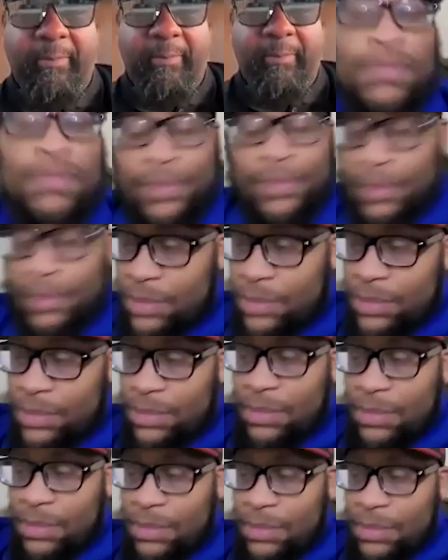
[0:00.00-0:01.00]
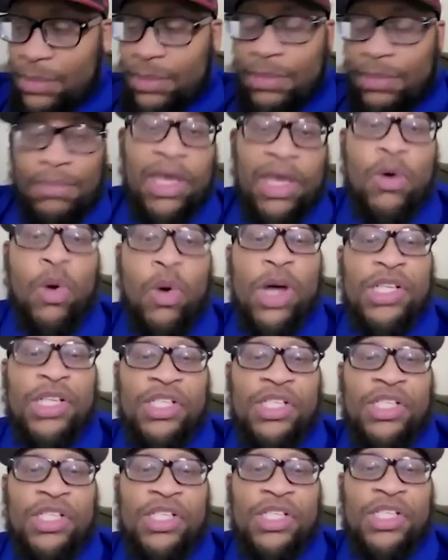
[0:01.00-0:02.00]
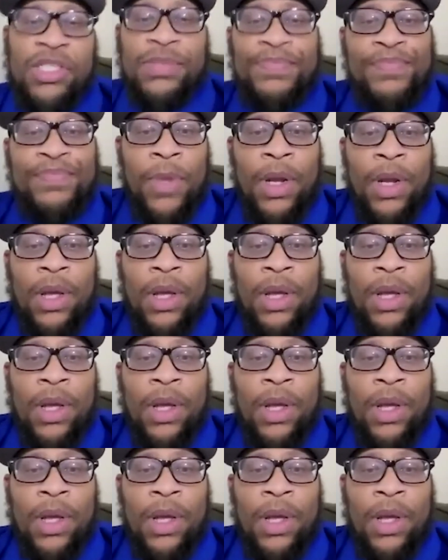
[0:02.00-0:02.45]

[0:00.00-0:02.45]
Now, big question.